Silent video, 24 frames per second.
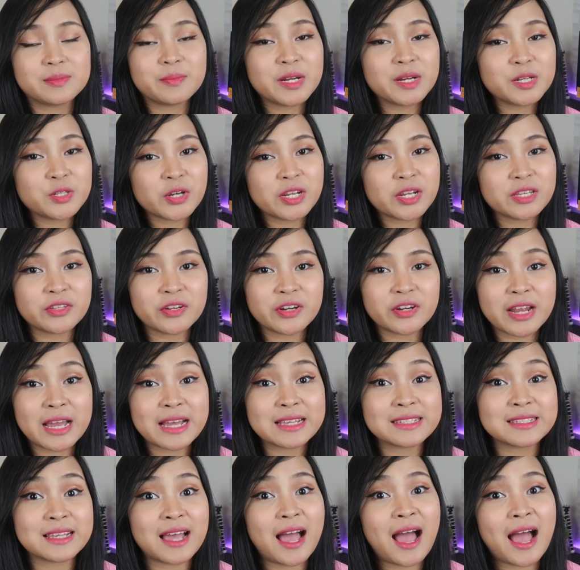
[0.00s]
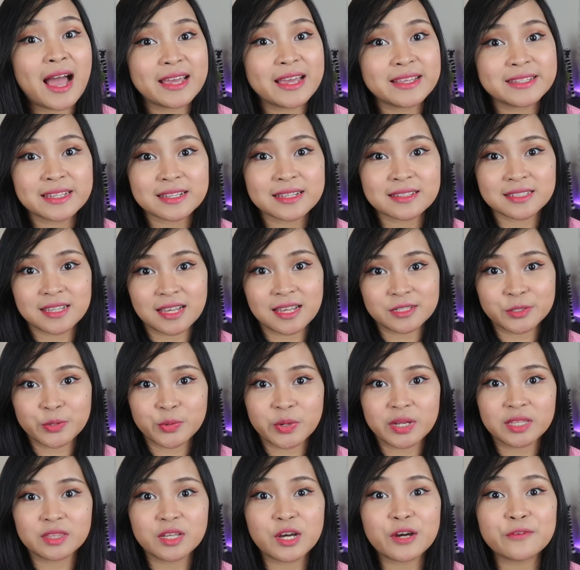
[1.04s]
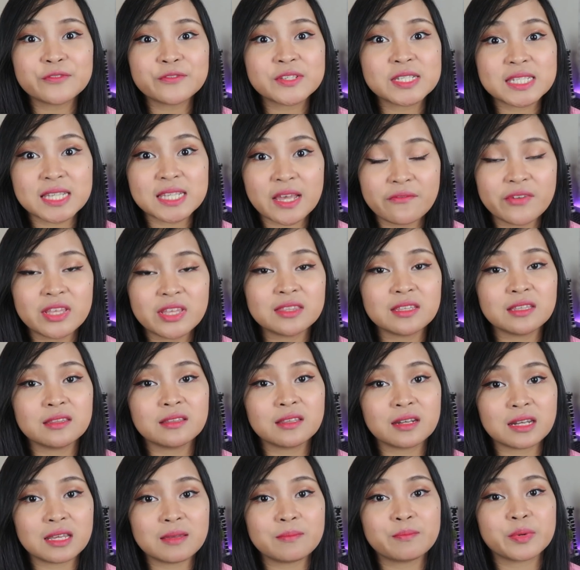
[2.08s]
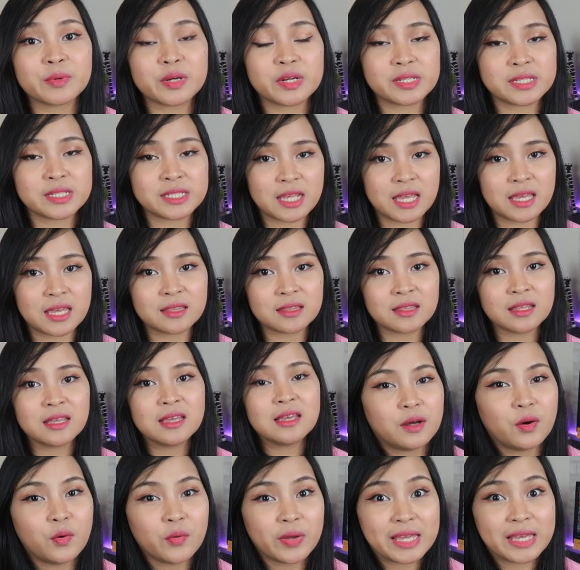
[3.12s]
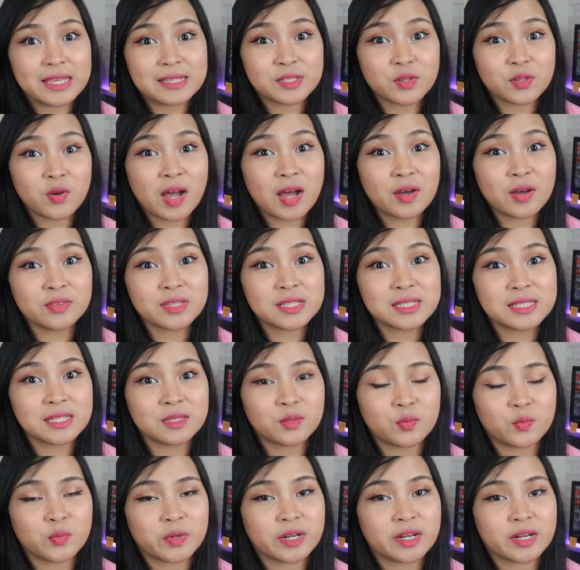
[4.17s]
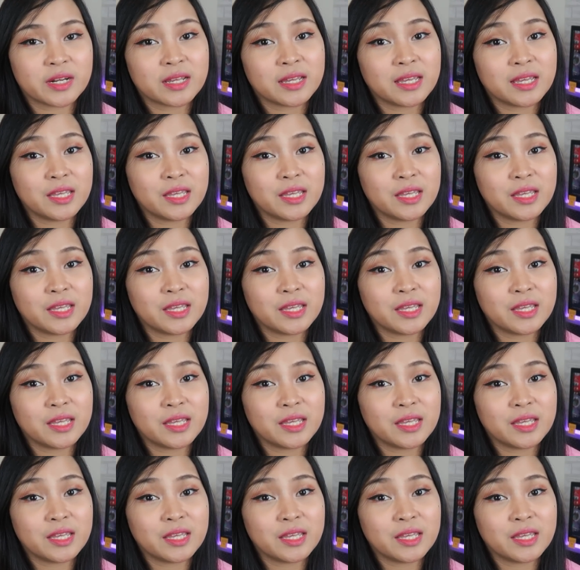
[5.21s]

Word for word: Smart Trader has a high success rate of seventy-three percent. Okay, so how does it work?